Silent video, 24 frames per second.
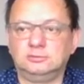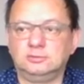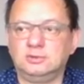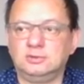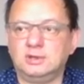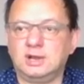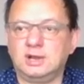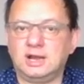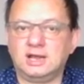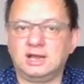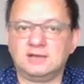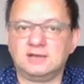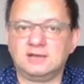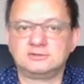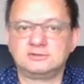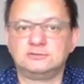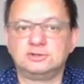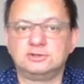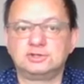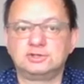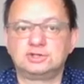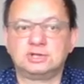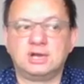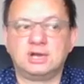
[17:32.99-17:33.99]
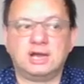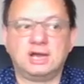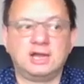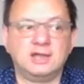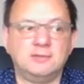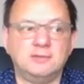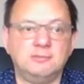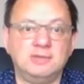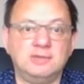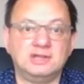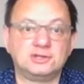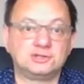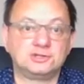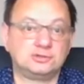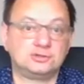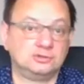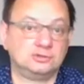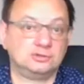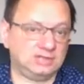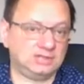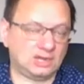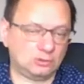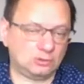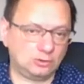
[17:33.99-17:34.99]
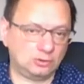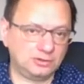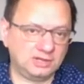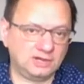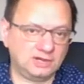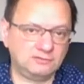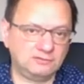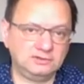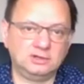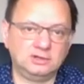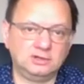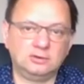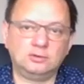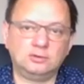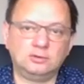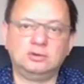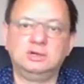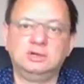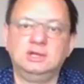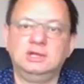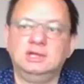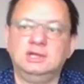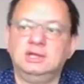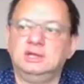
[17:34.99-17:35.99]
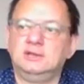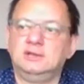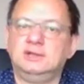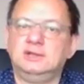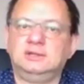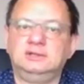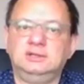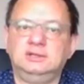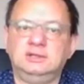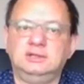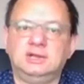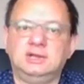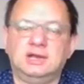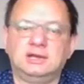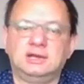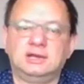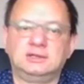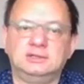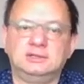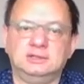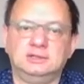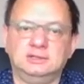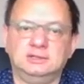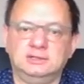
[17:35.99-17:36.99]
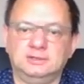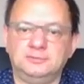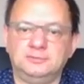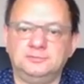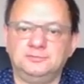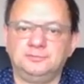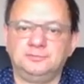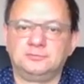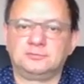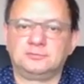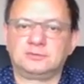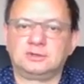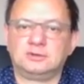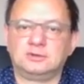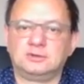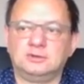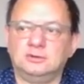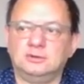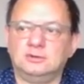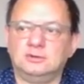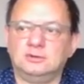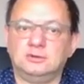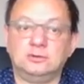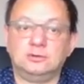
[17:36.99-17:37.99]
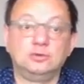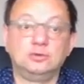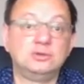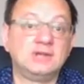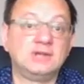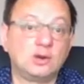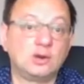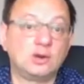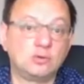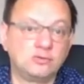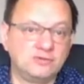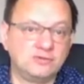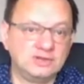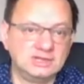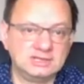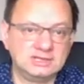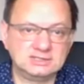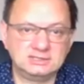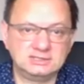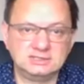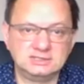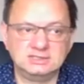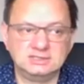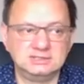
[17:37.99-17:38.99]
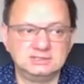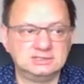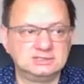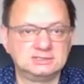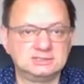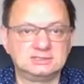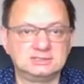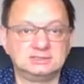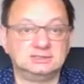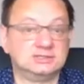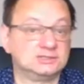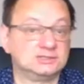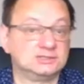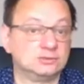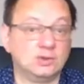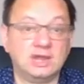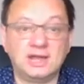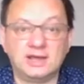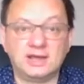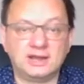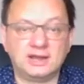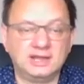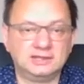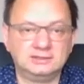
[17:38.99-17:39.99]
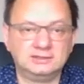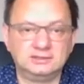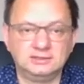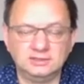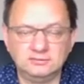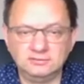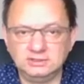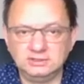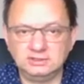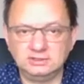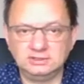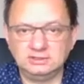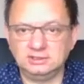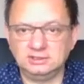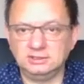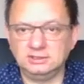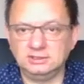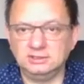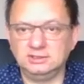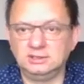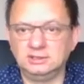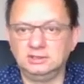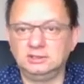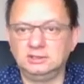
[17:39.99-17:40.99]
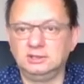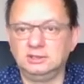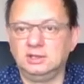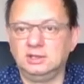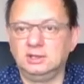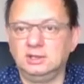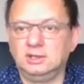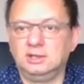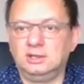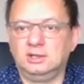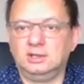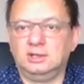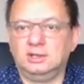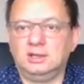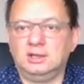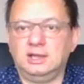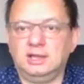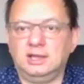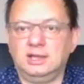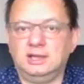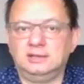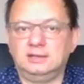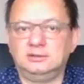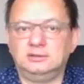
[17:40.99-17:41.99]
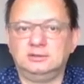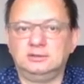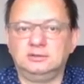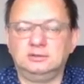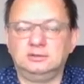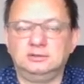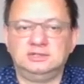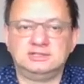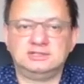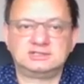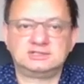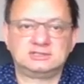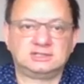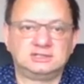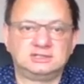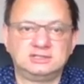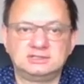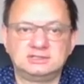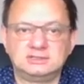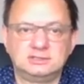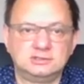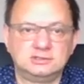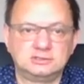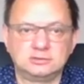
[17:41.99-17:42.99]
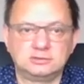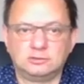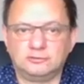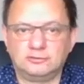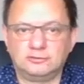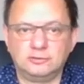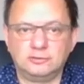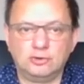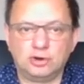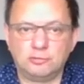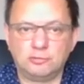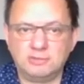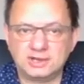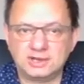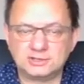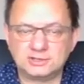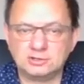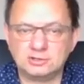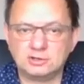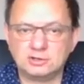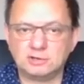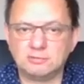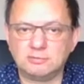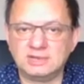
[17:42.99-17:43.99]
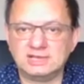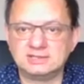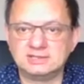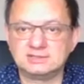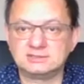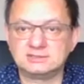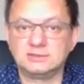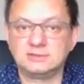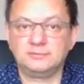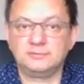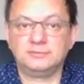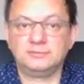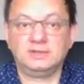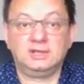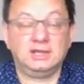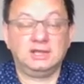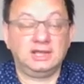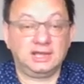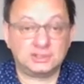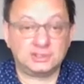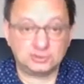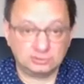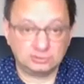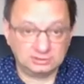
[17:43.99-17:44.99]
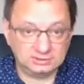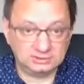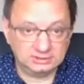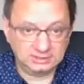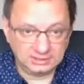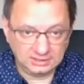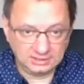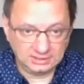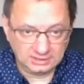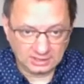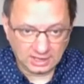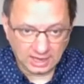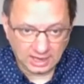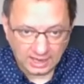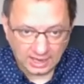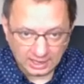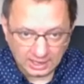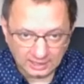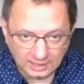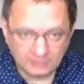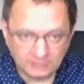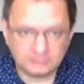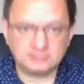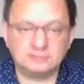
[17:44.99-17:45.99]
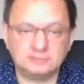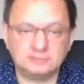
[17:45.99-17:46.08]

graphs which I mentioned in another video, that they are the lunar phases, the solar activity, and the statistics of your measurements. Actually, they are